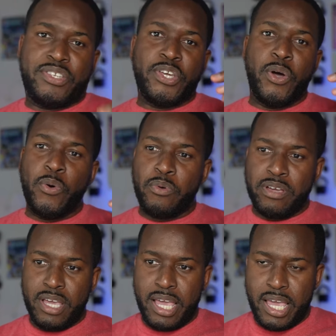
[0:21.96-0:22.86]
So
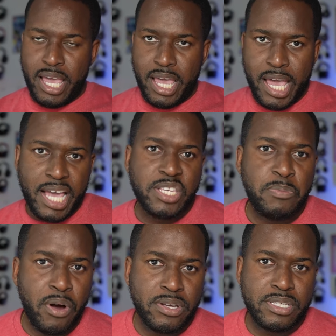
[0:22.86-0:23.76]

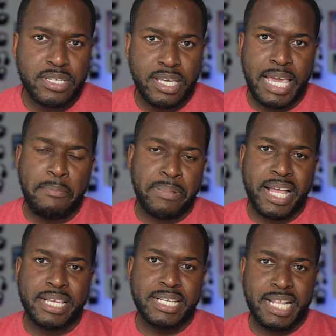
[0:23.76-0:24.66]
Xbox Game
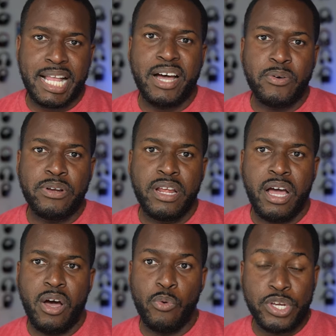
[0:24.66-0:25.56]
Pass Cloud
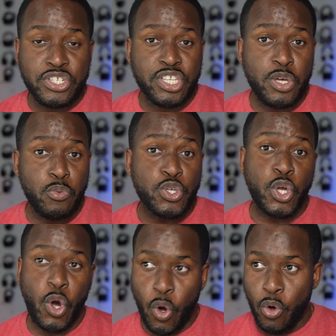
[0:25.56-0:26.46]
originally was
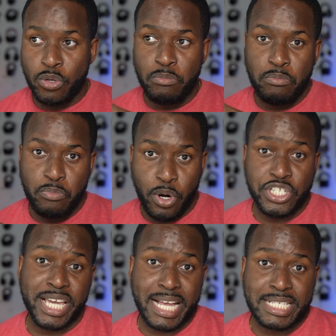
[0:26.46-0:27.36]
called
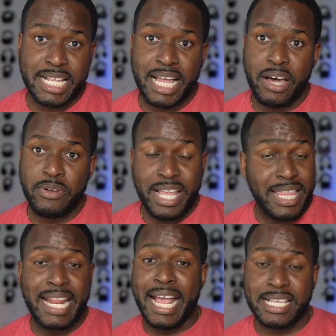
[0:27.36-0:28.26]
Project xCloud
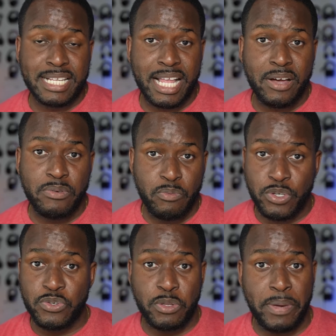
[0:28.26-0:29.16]
and then xCloud,
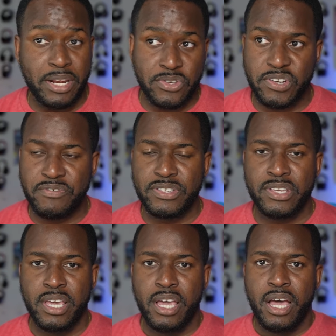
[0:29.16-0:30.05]
which is the beta
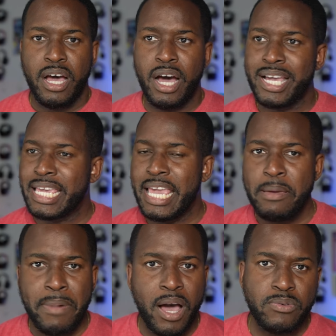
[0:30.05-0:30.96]
service, uh,
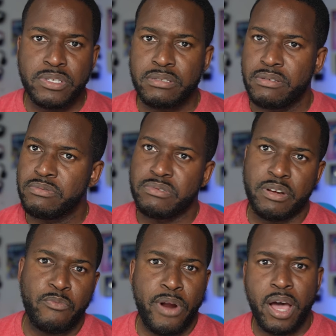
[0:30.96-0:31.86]
came out
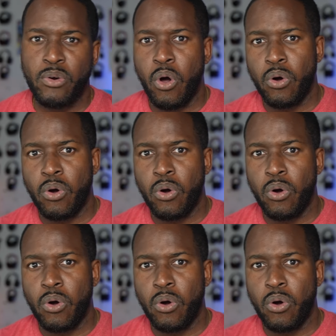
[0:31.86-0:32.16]
around